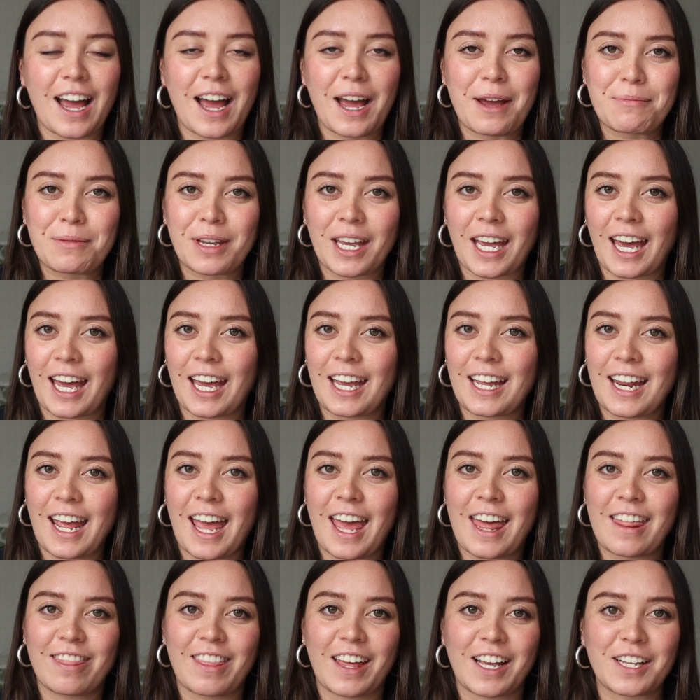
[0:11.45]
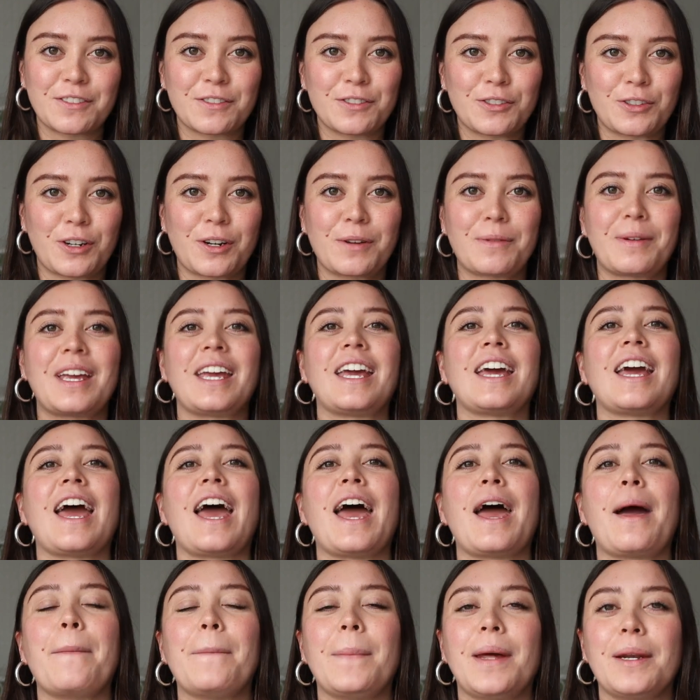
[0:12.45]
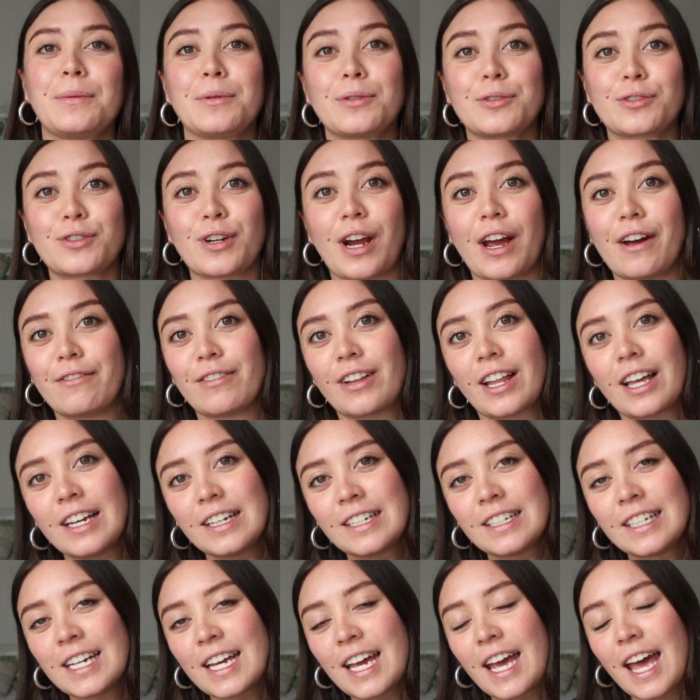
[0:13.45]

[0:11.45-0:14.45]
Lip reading: I'm Kate and thanks for joining me here at Minimal Traveller,